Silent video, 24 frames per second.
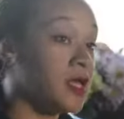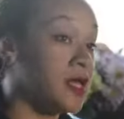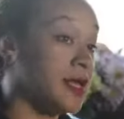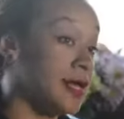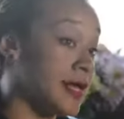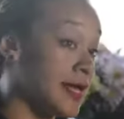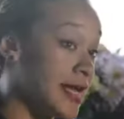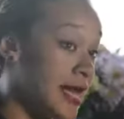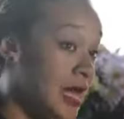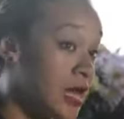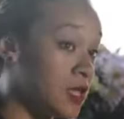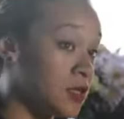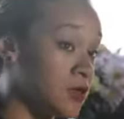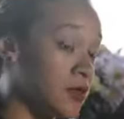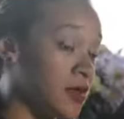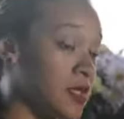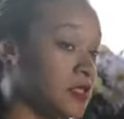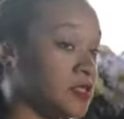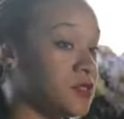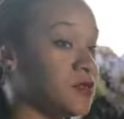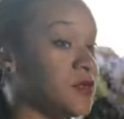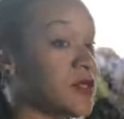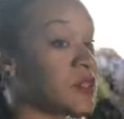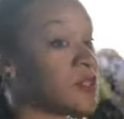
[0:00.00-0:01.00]
in a
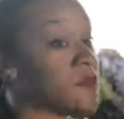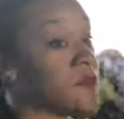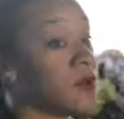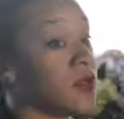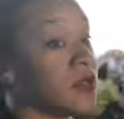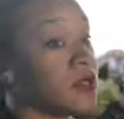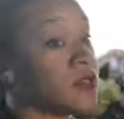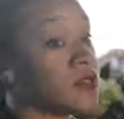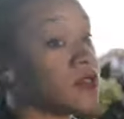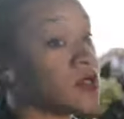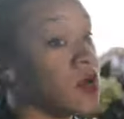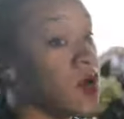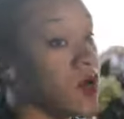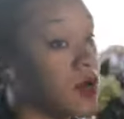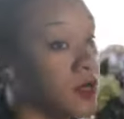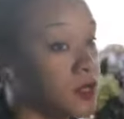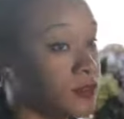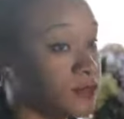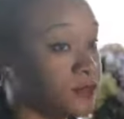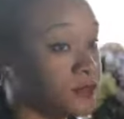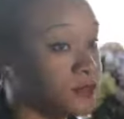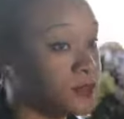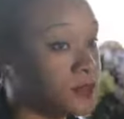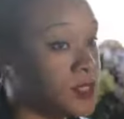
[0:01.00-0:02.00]
gallery to experience
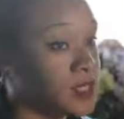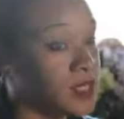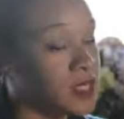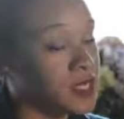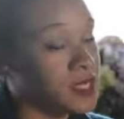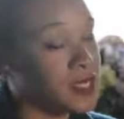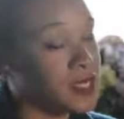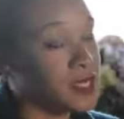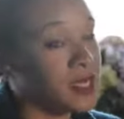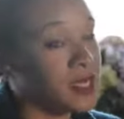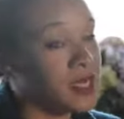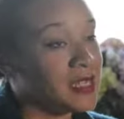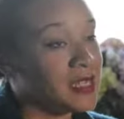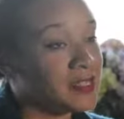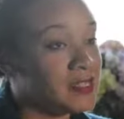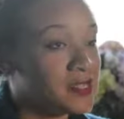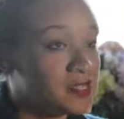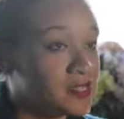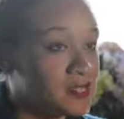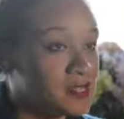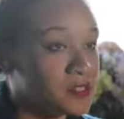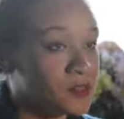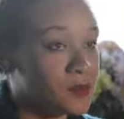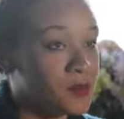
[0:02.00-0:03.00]
art. I
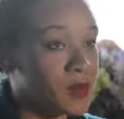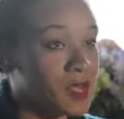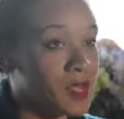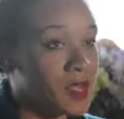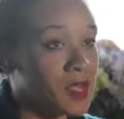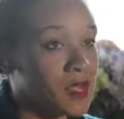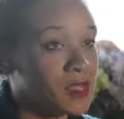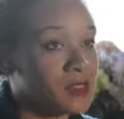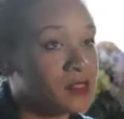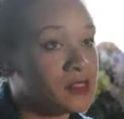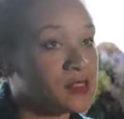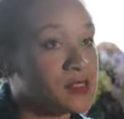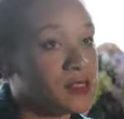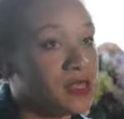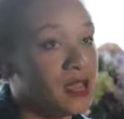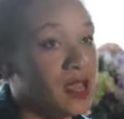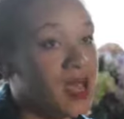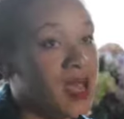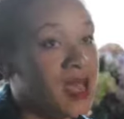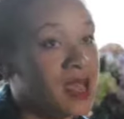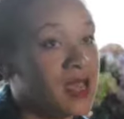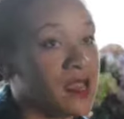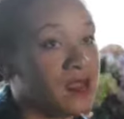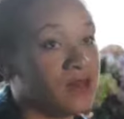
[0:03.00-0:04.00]
did this because
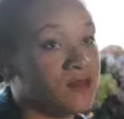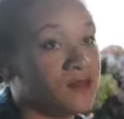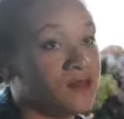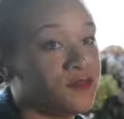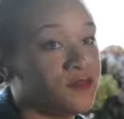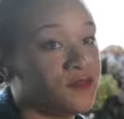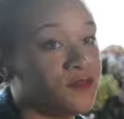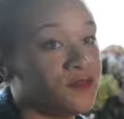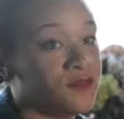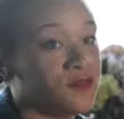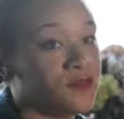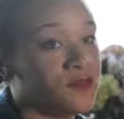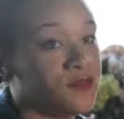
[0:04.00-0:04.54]
I have